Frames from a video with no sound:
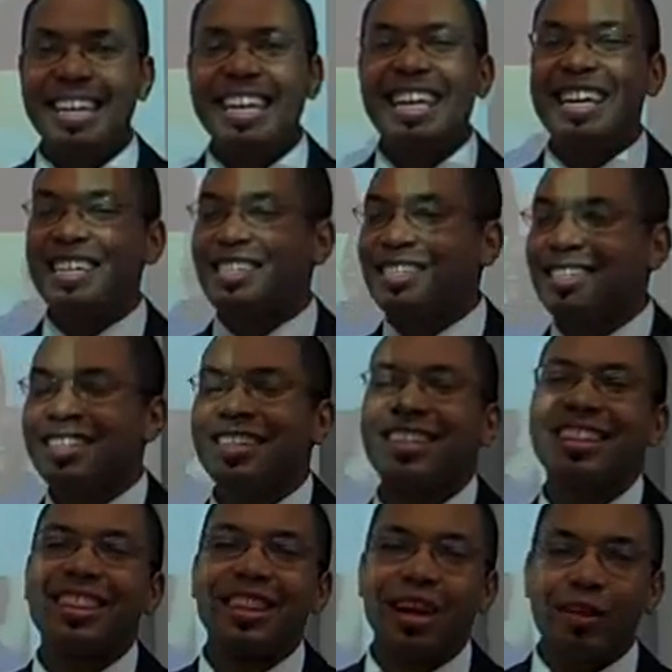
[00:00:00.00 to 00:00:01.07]
Kids
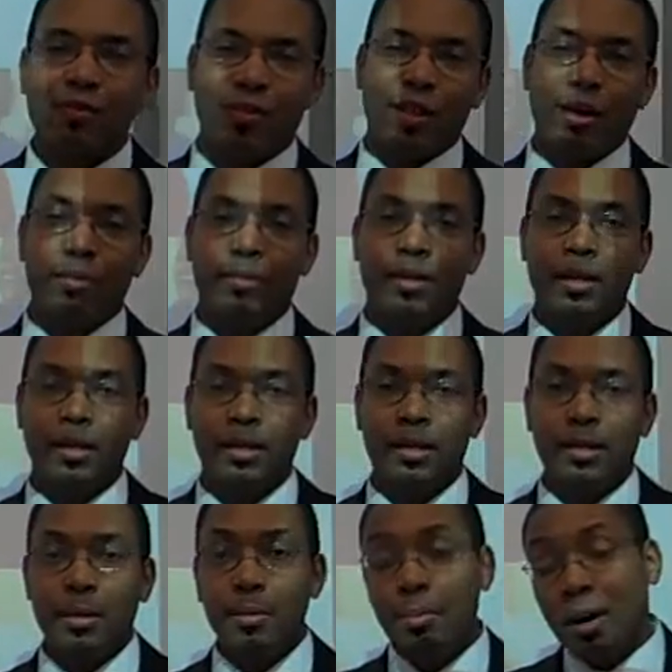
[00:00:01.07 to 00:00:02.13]
love them.
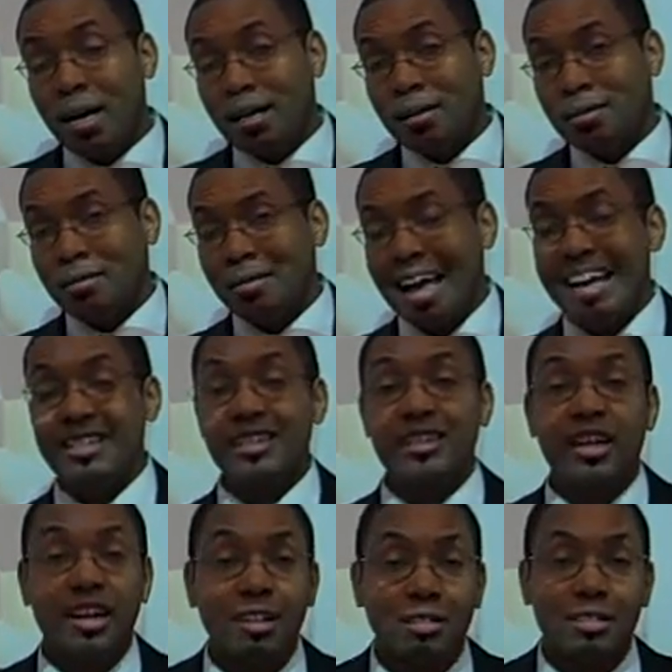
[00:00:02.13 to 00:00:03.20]
But as
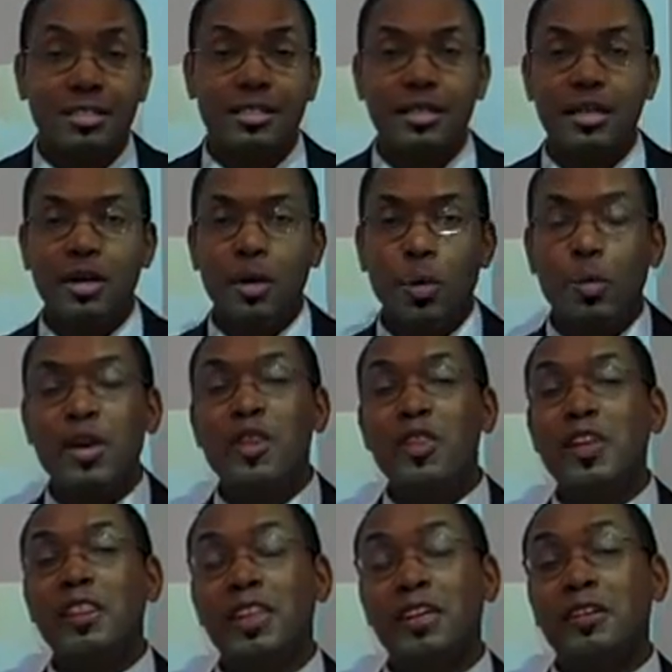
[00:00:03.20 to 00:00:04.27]
adults, we
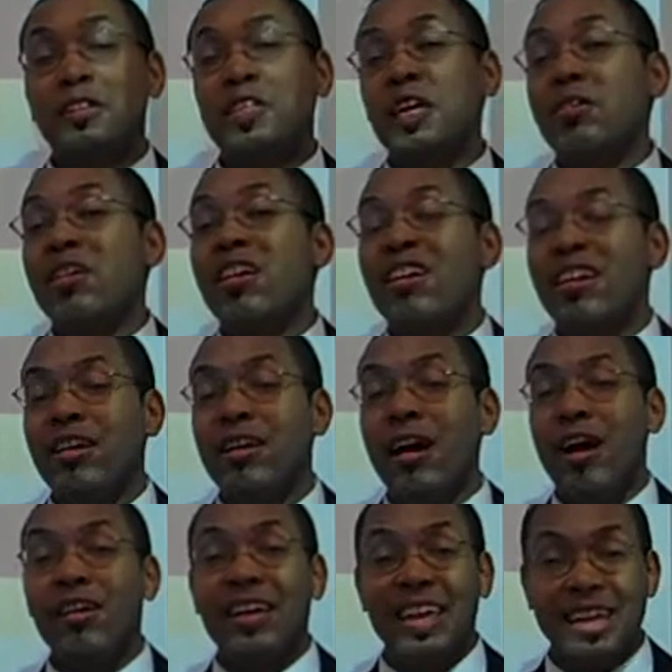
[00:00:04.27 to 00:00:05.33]
think they're deteriorating
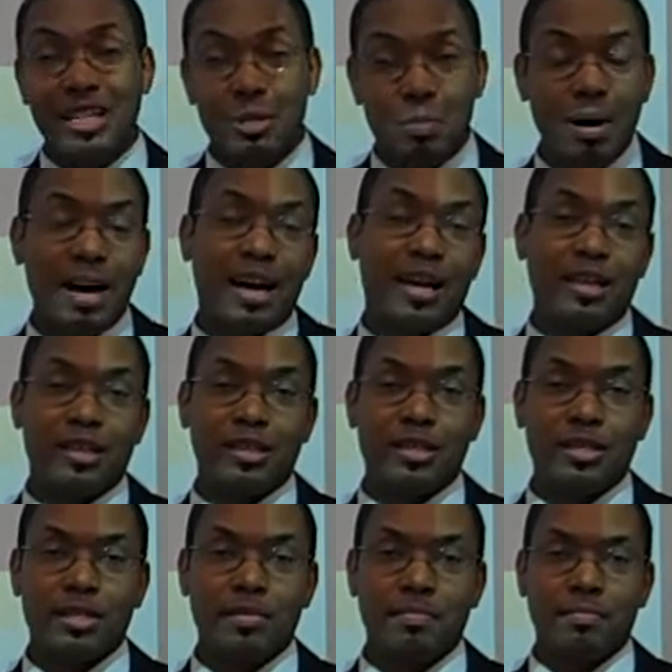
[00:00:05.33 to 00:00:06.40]
our kids'
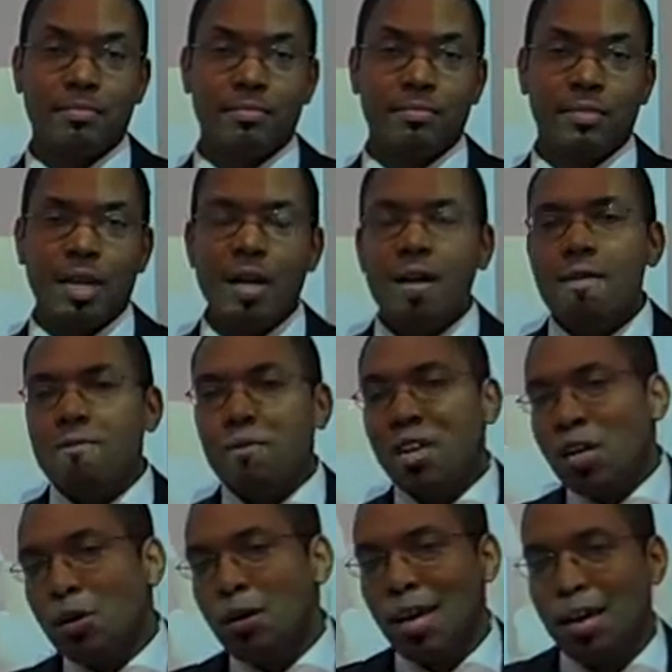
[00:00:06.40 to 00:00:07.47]
minds.
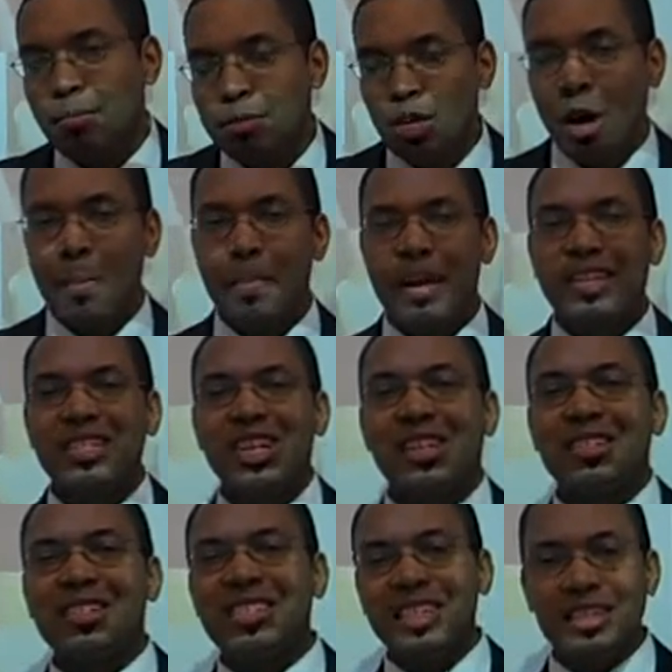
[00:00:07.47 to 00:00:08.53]
Video games are based on
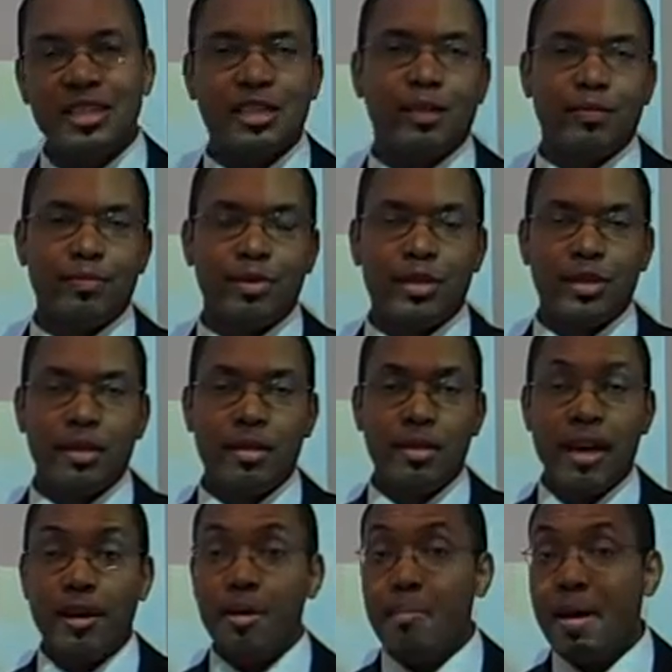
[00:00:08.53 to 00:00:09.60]
systems
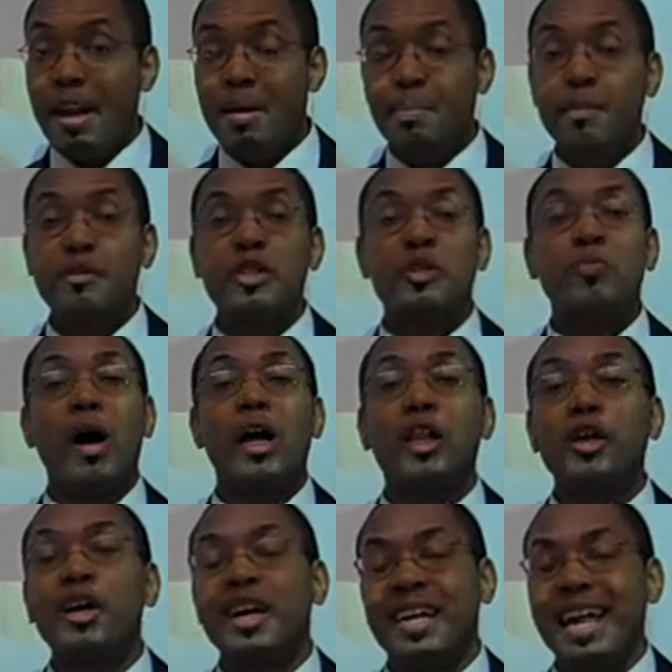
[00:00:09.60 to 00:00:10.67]
that are made up of
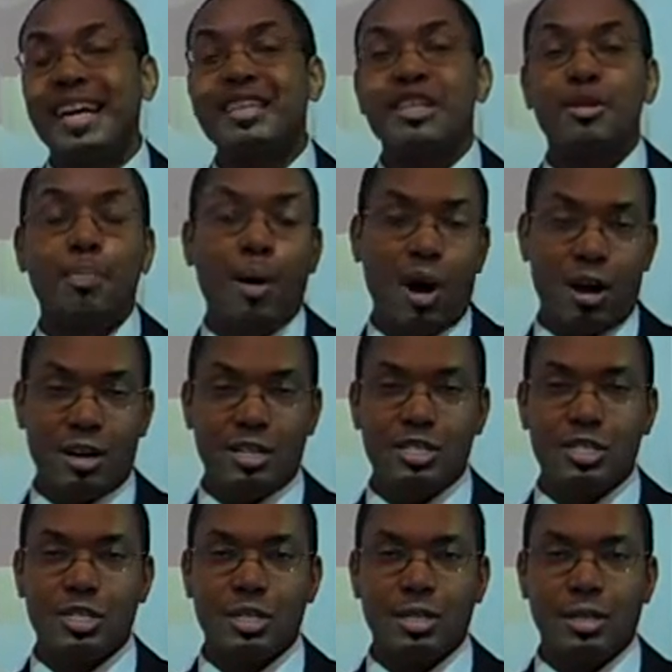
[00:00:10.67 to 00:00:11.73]
smaller connected
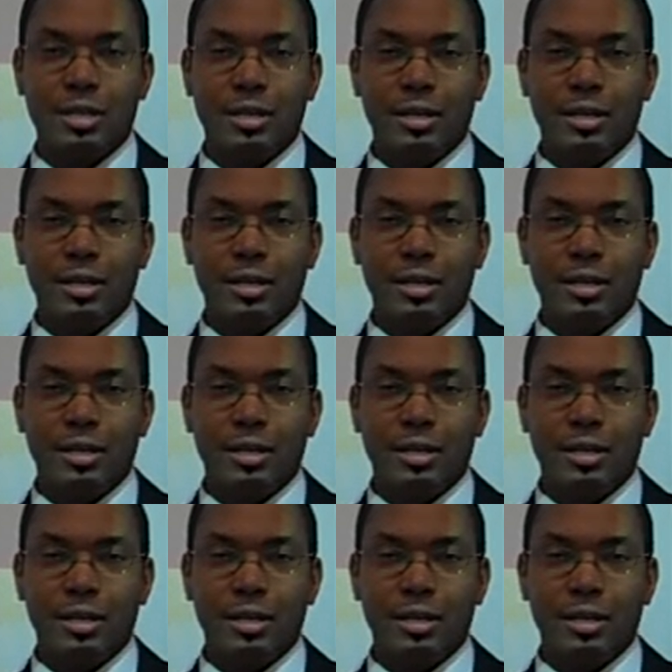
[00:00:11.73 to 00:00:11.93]
parts.